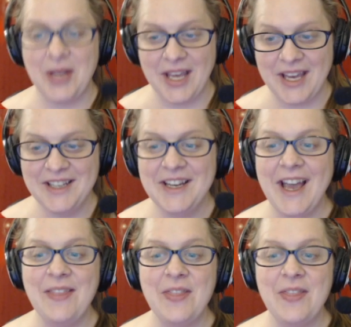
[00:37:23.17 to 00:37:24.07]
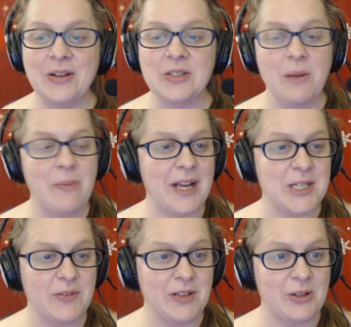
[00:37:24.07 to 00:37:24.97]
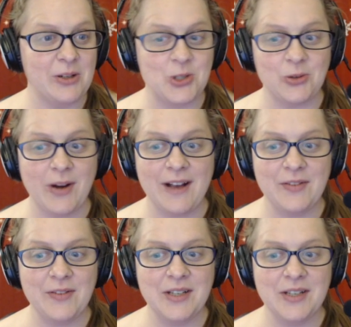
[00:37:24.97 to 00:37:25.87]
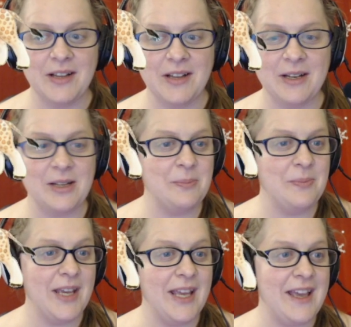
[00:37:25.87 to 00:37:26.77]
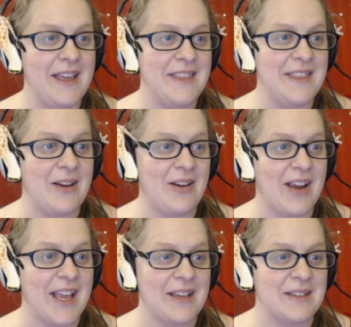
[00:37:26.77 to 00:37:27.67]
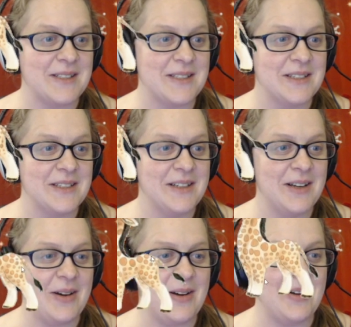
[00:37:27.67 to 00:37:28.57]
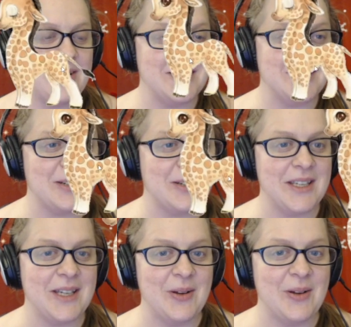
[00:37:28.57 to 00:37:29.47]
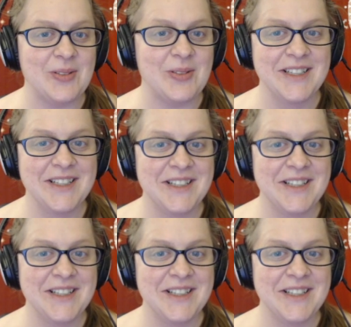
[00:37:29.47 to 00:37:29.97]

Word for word: Okay, and there's my bashful little giraffe. Click on him, and there he is. Oh, he's so cute.